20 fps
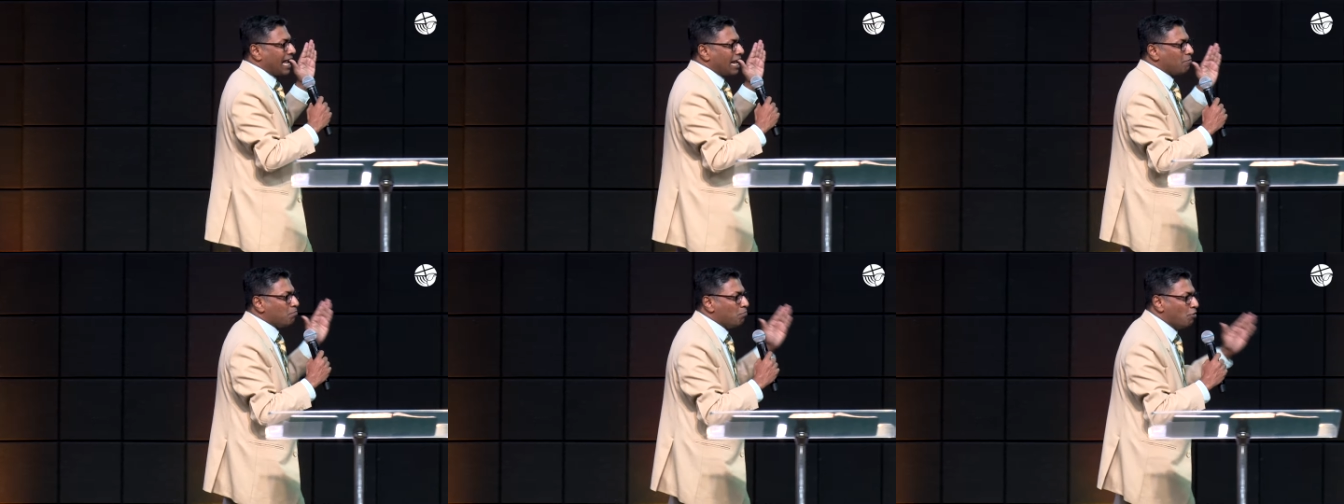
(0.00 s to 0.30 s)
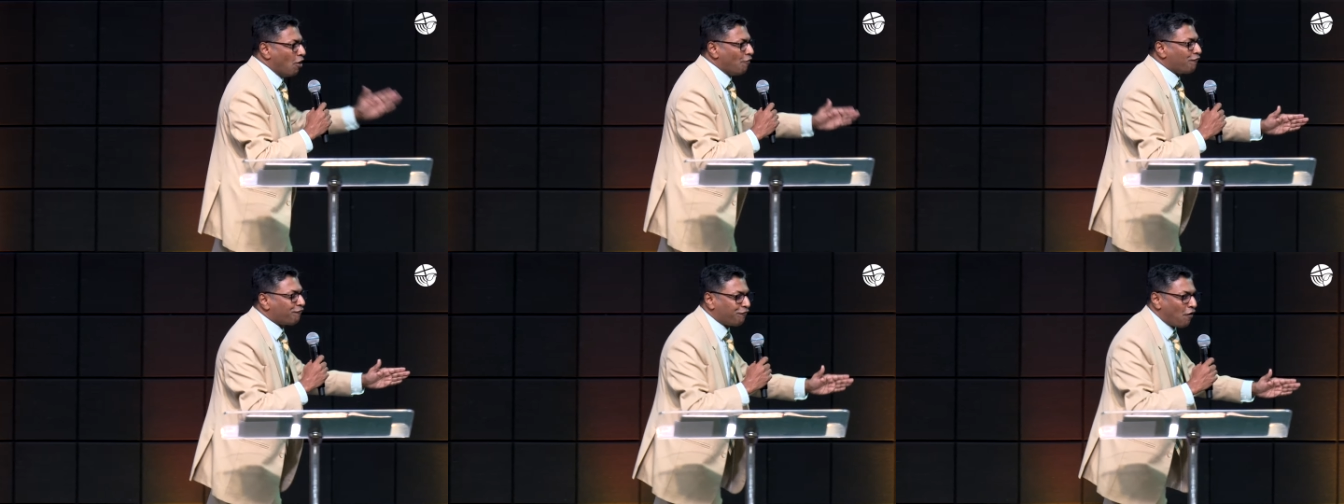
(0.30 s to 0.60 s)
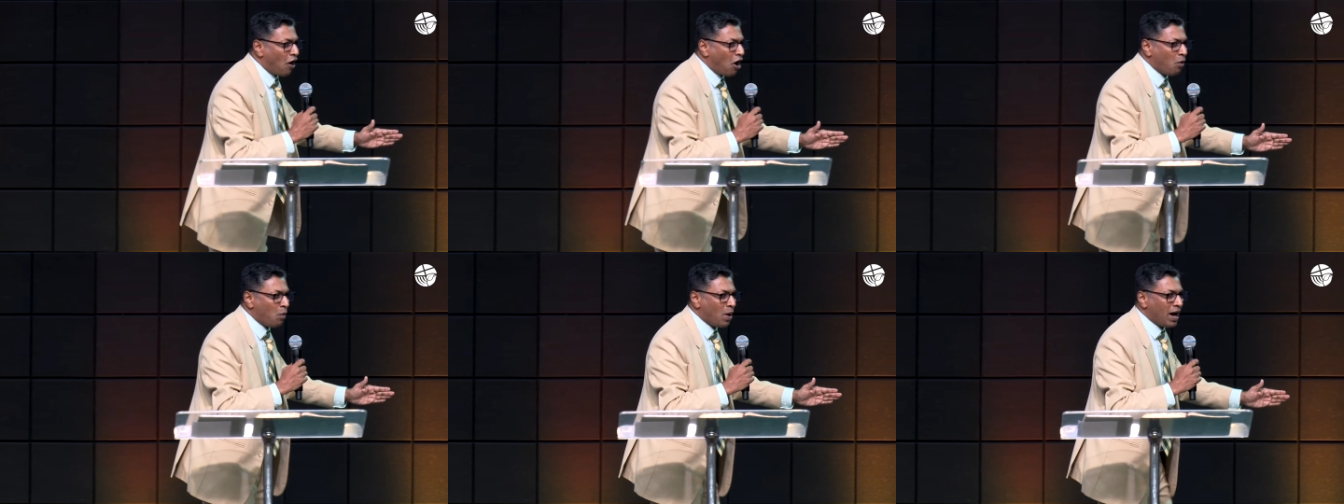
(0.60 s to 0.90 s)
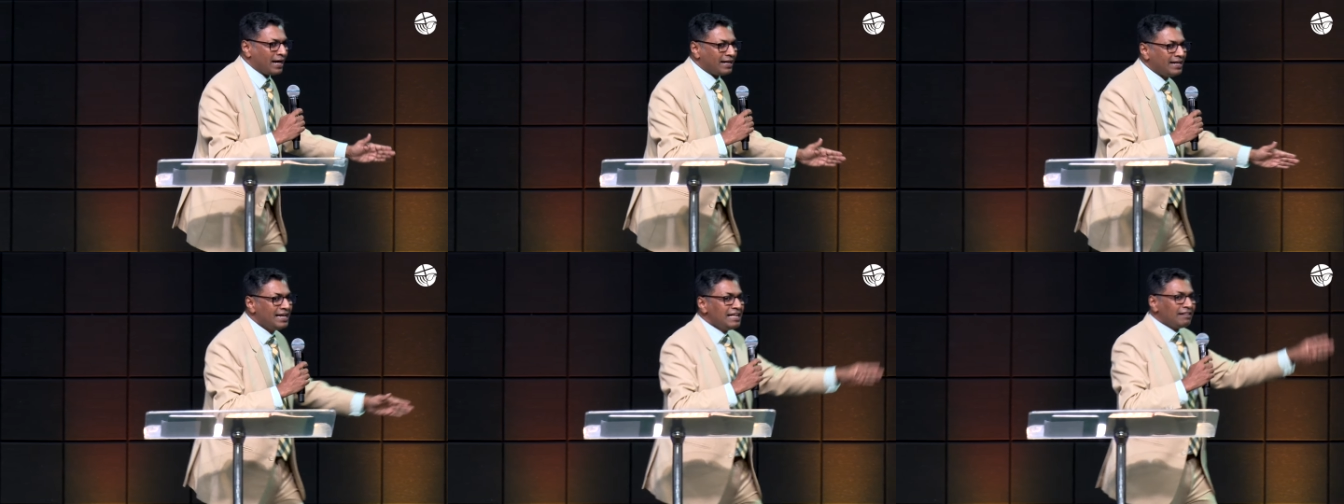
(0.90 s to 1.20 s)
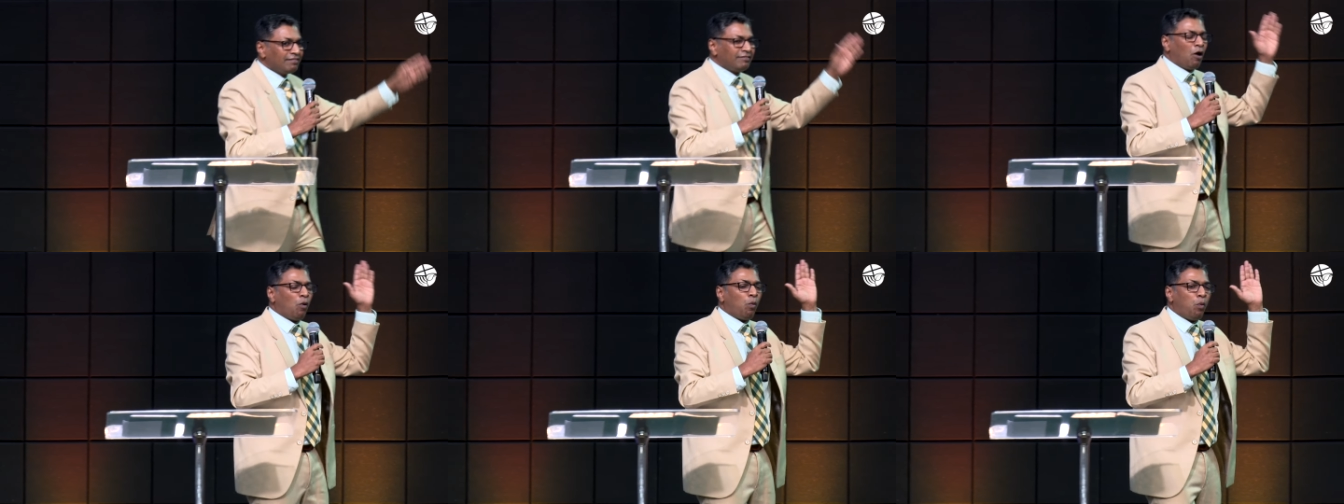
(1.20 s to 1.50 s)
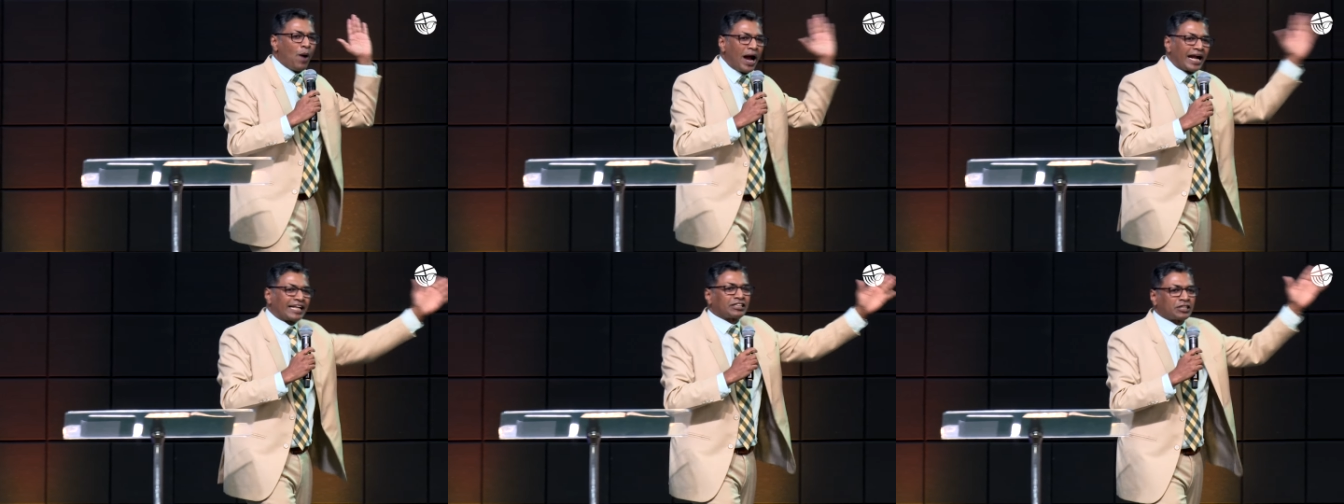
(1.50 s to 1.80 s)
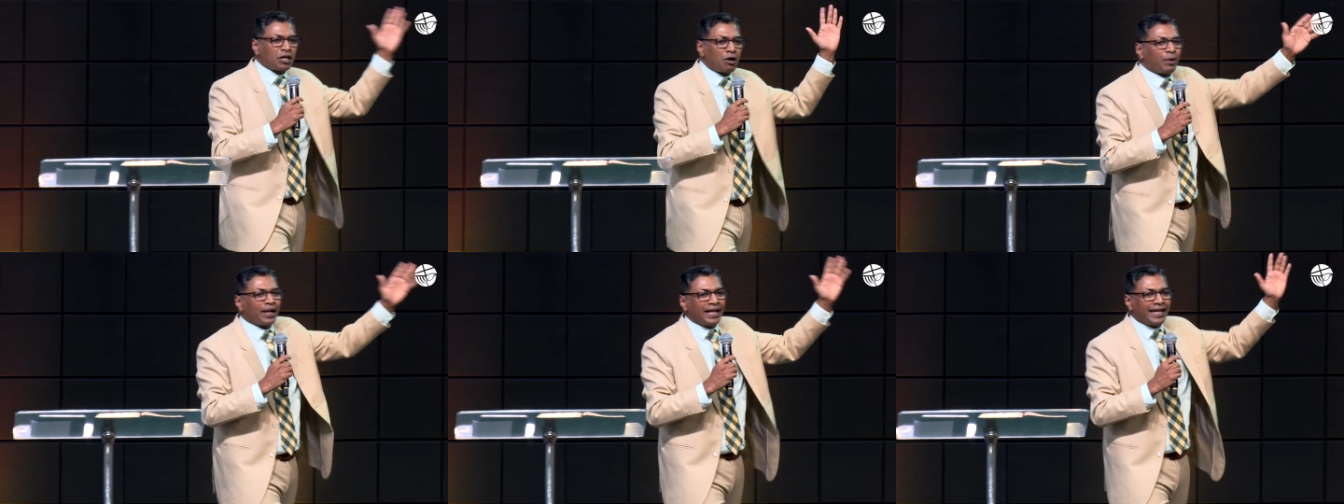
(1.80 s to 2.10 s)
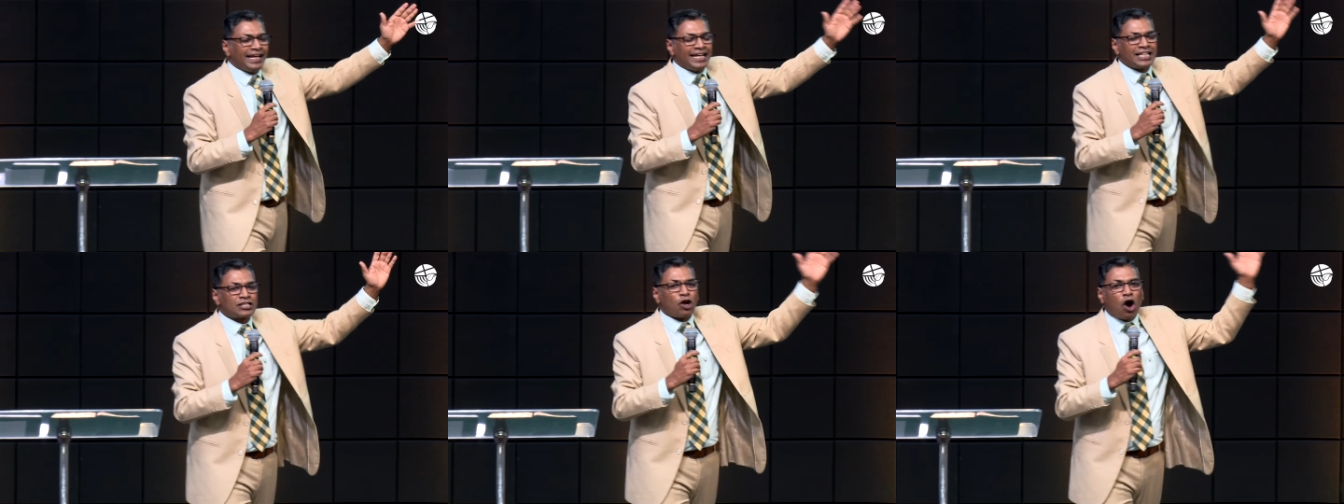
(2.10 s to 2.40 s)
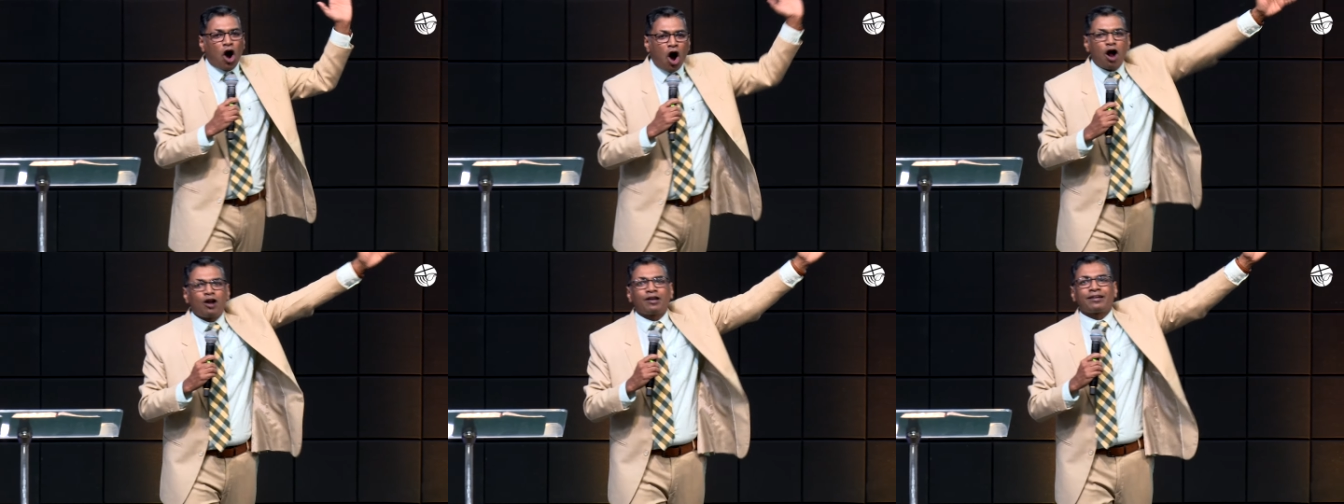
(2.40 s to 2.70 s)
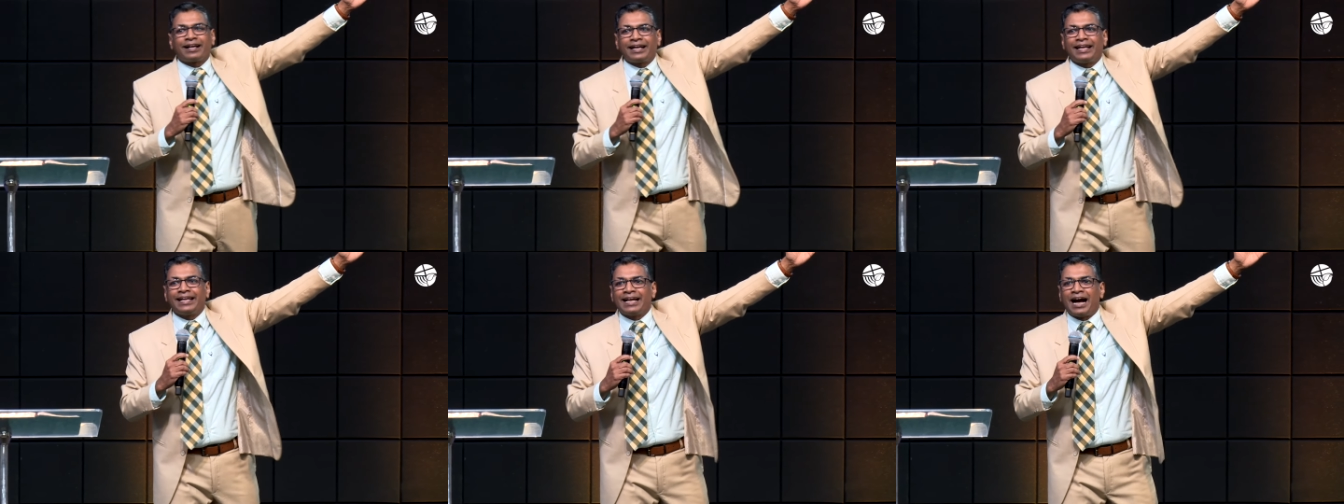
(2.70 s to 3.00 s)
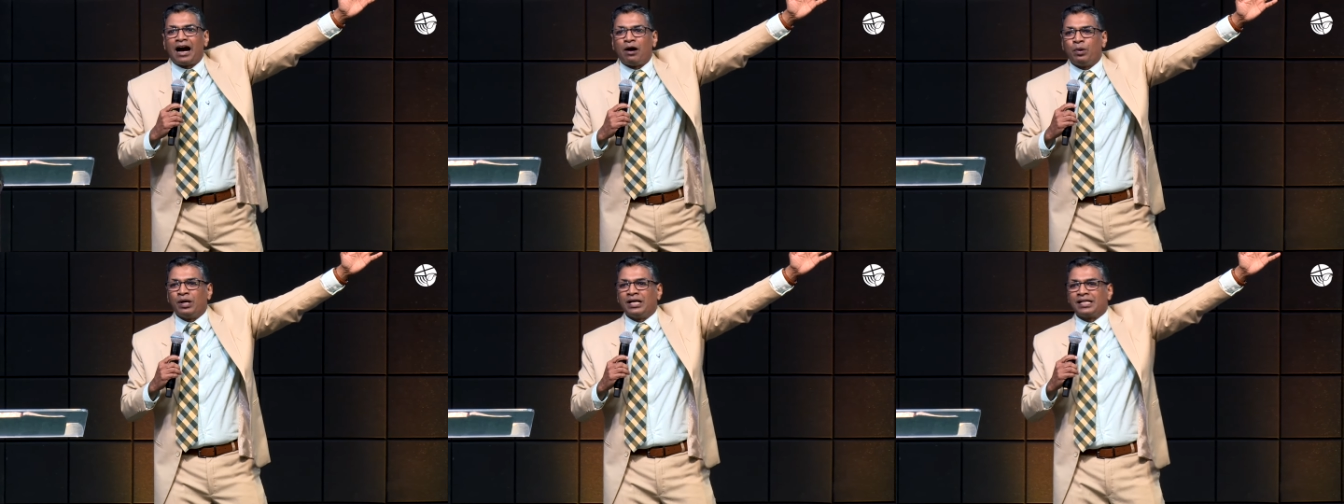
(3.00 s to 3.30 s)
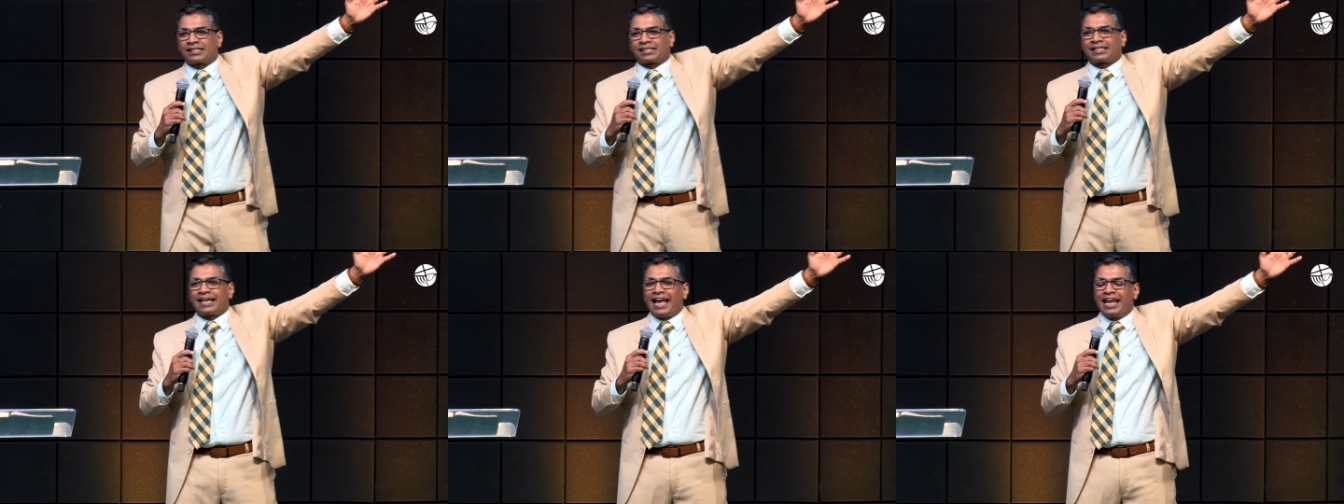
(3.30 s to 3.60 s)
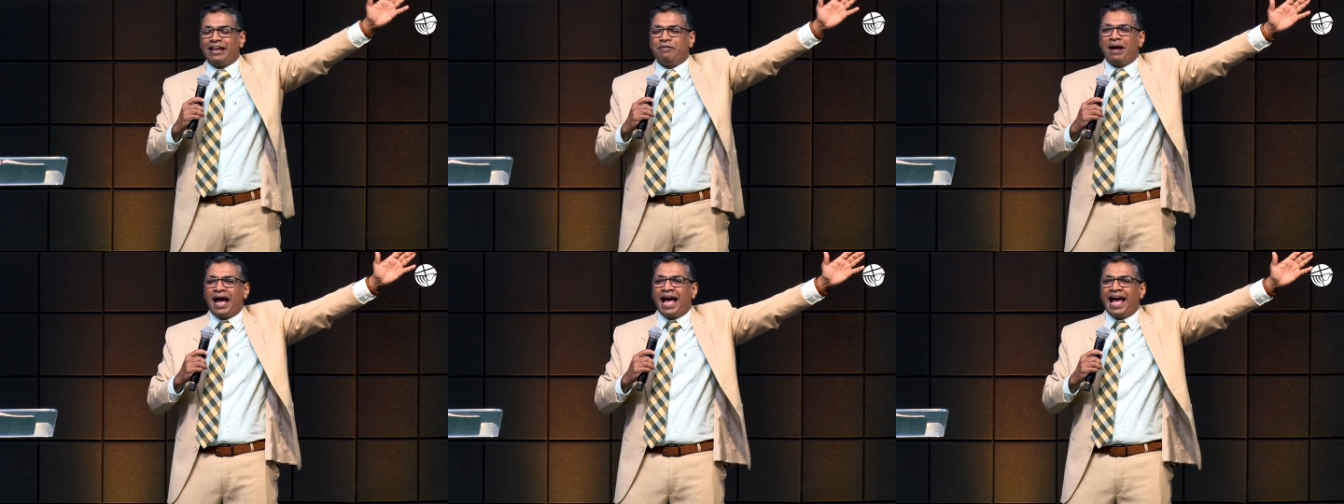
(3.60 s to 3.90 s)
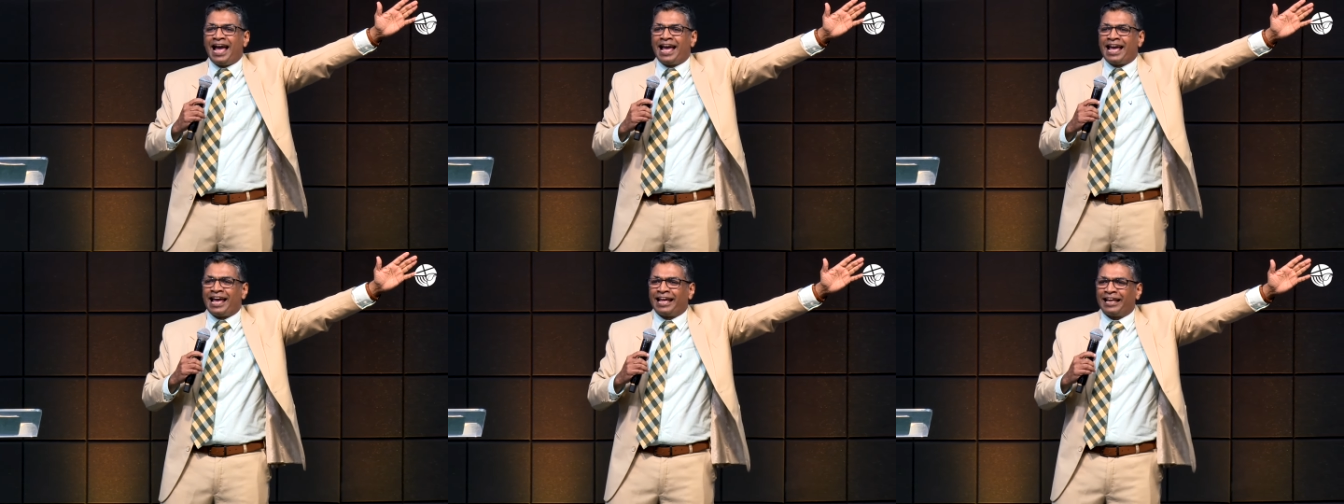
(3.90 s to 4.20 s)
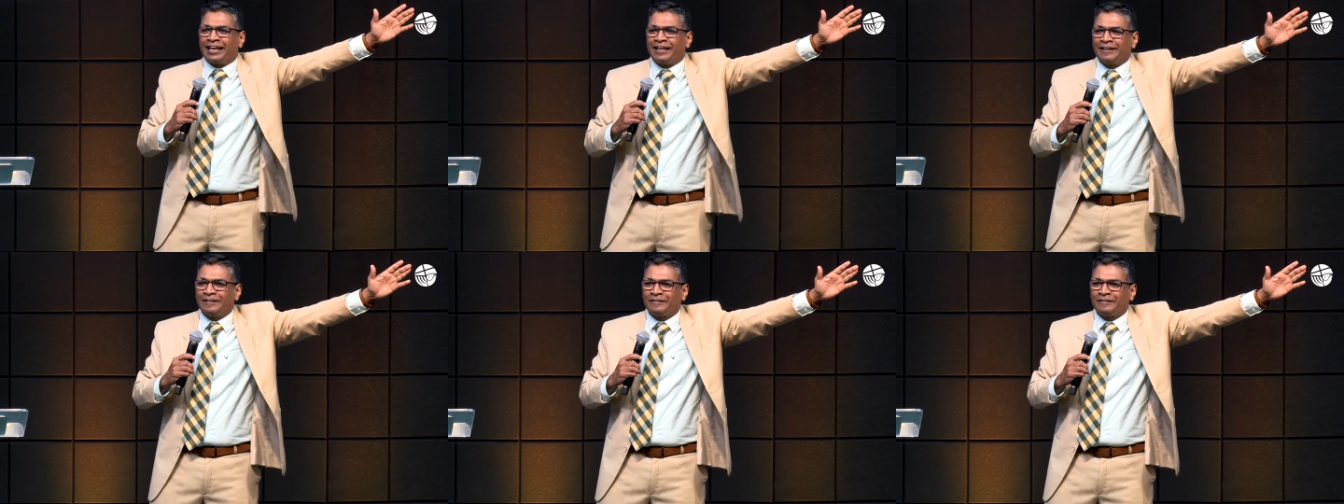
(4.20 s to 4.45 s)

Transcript: and move forward, the victory is already ours. Amen.